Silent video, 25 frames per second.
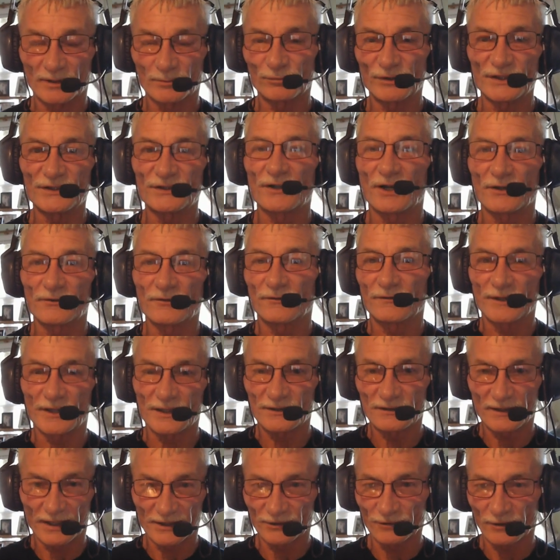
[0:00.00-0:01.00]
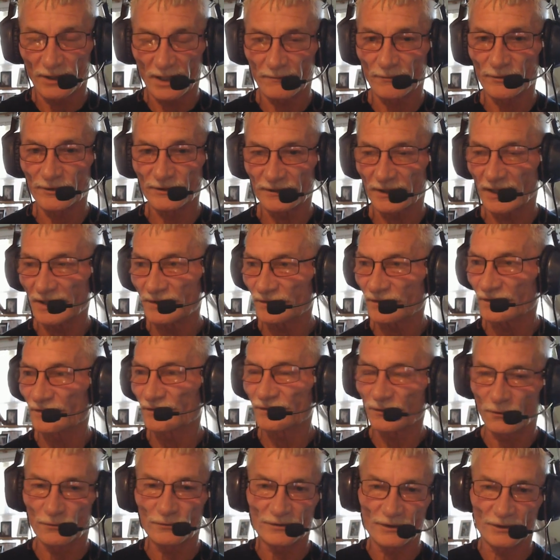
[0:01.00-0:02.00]
It breeds other things like driver's license,
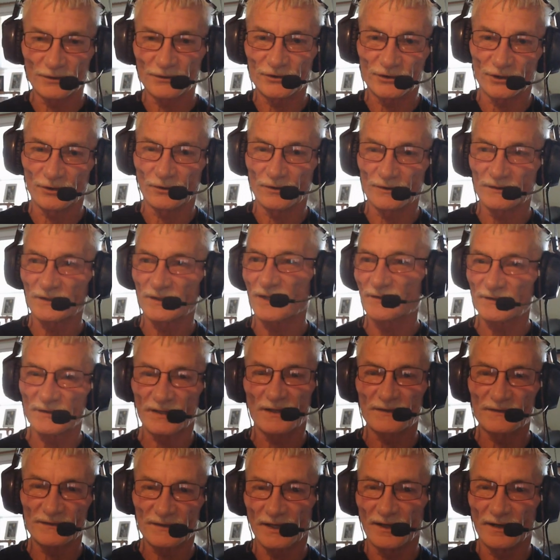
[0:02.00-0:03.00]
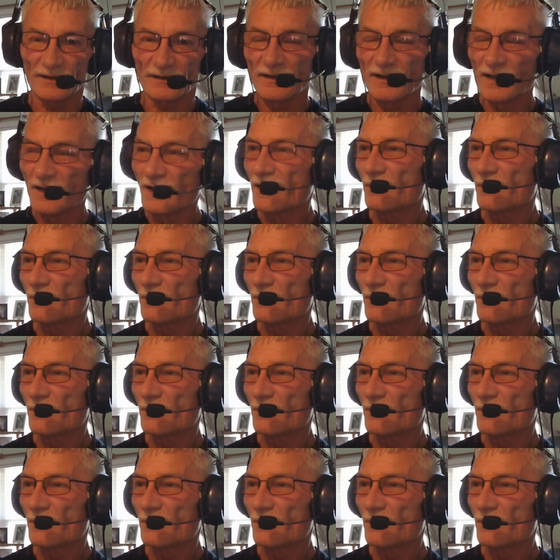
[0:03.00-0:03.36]
social insurance, SSN,